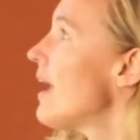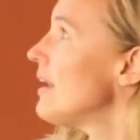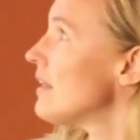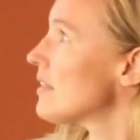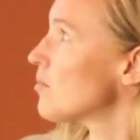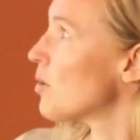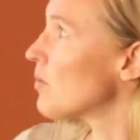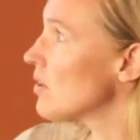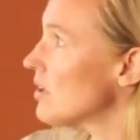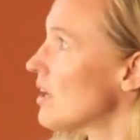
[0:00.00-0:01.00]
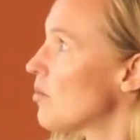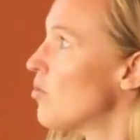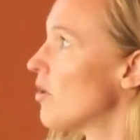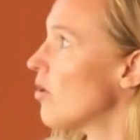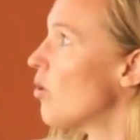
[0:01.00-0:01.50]
anything, but we're looking at
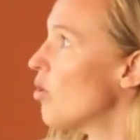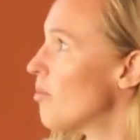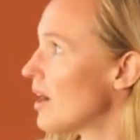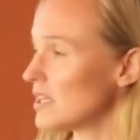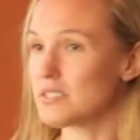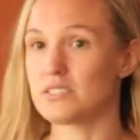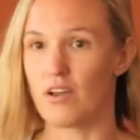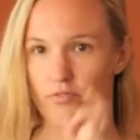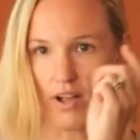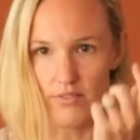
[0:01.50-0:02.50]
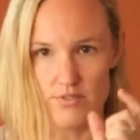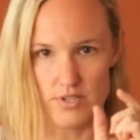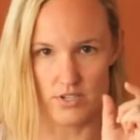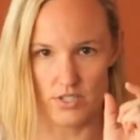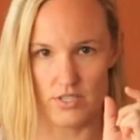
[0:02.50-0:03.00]
more whole body stuff rather
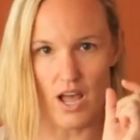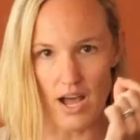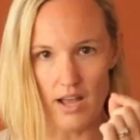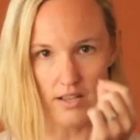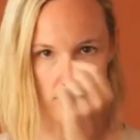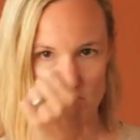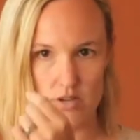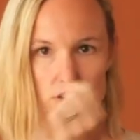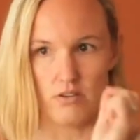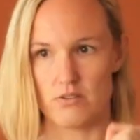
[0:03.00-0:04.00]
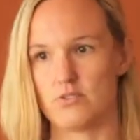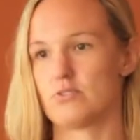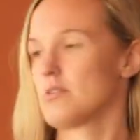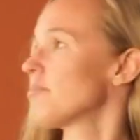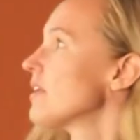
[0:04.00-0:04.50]
than just eyes or ears or
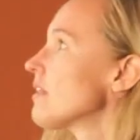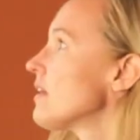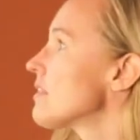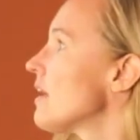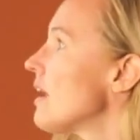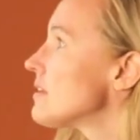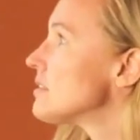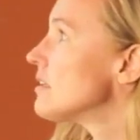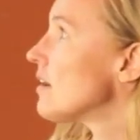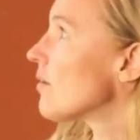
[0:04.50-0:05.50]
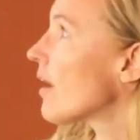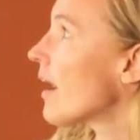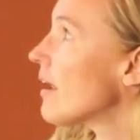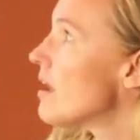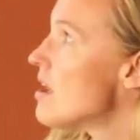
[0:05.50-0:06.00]
something like that,
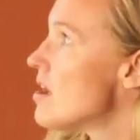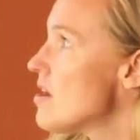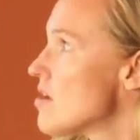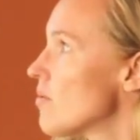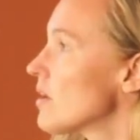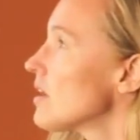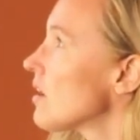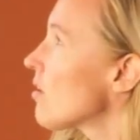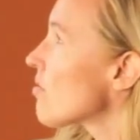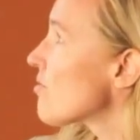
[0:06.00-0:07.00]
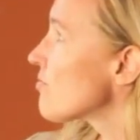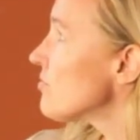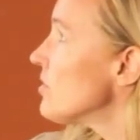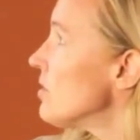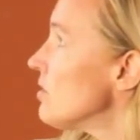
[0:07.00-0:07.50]
okay? We're gonna go
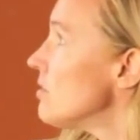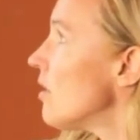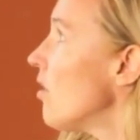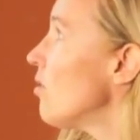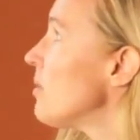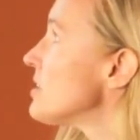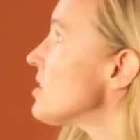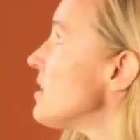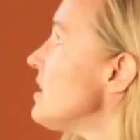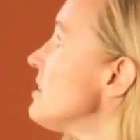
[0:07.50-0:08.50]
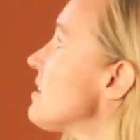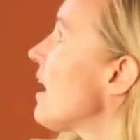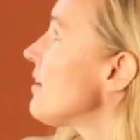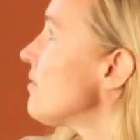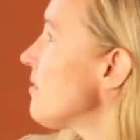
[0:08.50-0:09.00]
through a whole bunch of these.
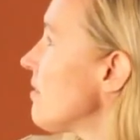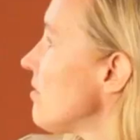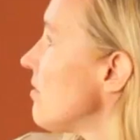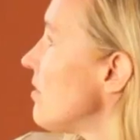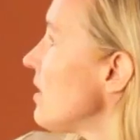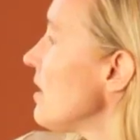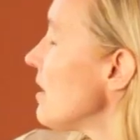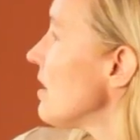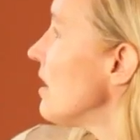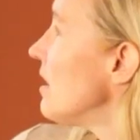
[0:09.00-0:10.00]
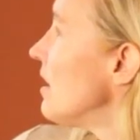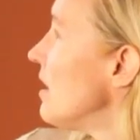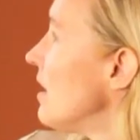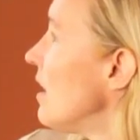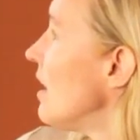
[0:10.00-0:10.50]
I don't think,
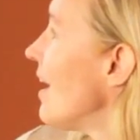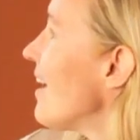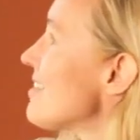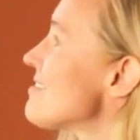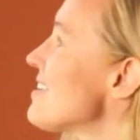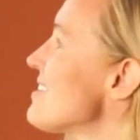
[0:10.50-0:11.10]
other